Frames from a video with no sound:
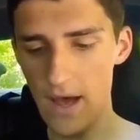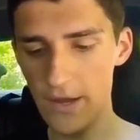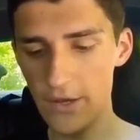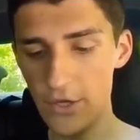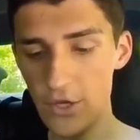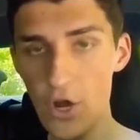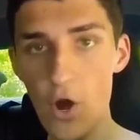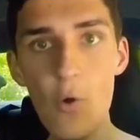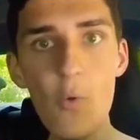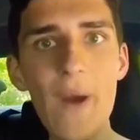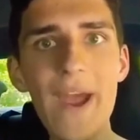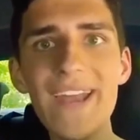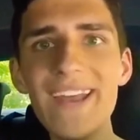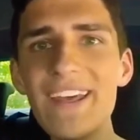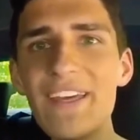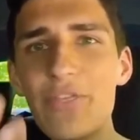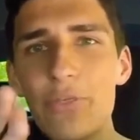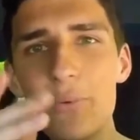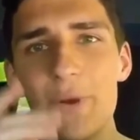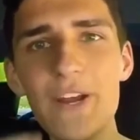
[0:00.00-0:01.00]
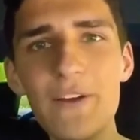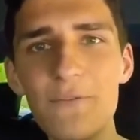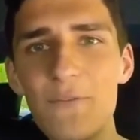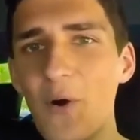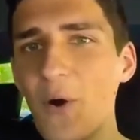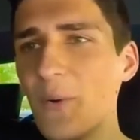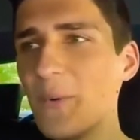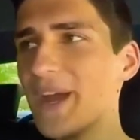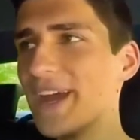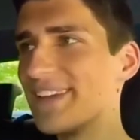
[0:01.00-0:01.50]
No waiting 3 to
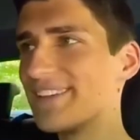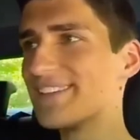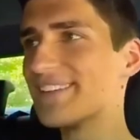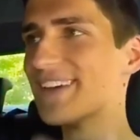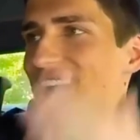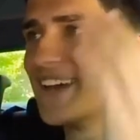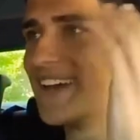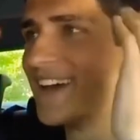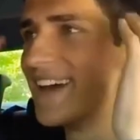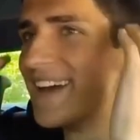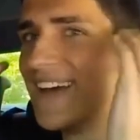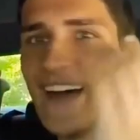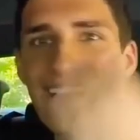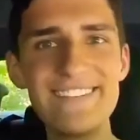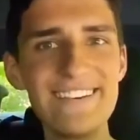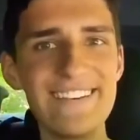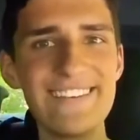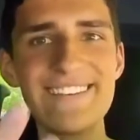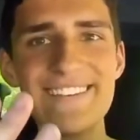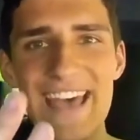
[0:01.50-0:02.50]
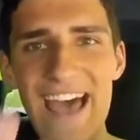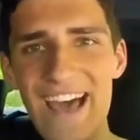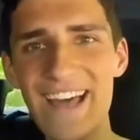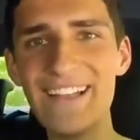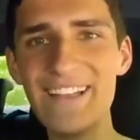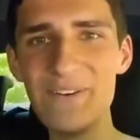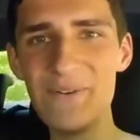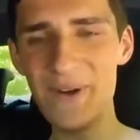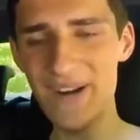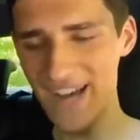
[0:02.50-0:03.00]
4 weeks. That's
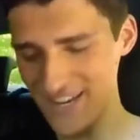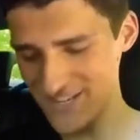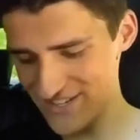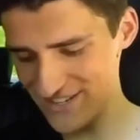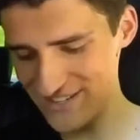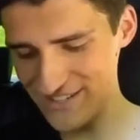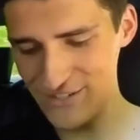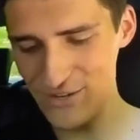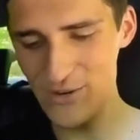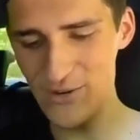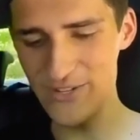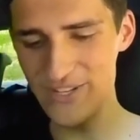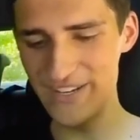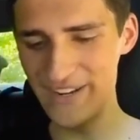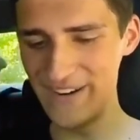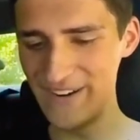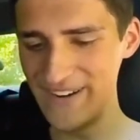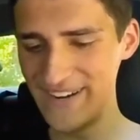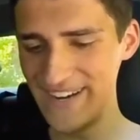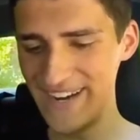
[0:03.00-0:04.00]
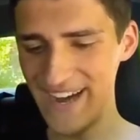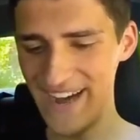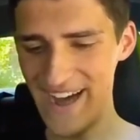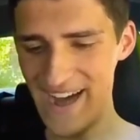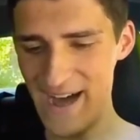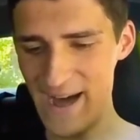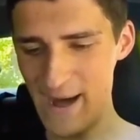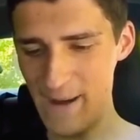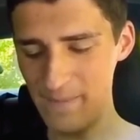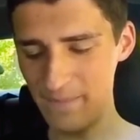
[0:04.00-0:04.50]
exactly what I just told you.
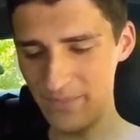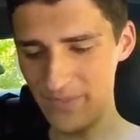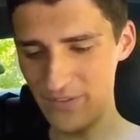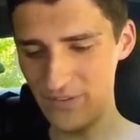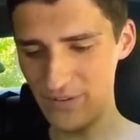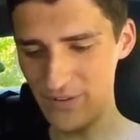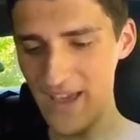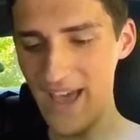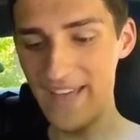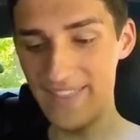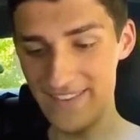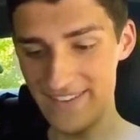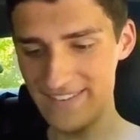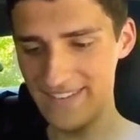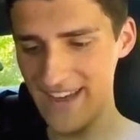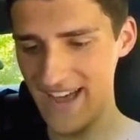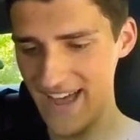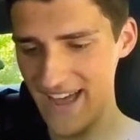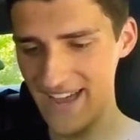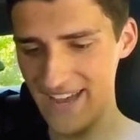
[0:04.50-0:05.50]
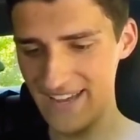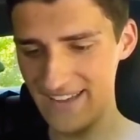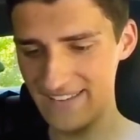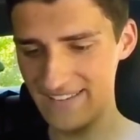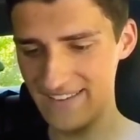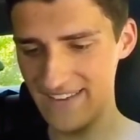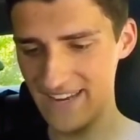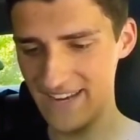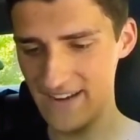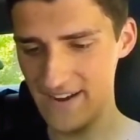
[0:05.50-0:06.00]
So yeah, this guy
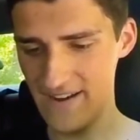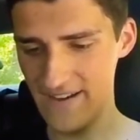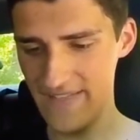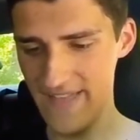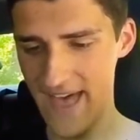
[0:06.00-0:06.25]
is hitting on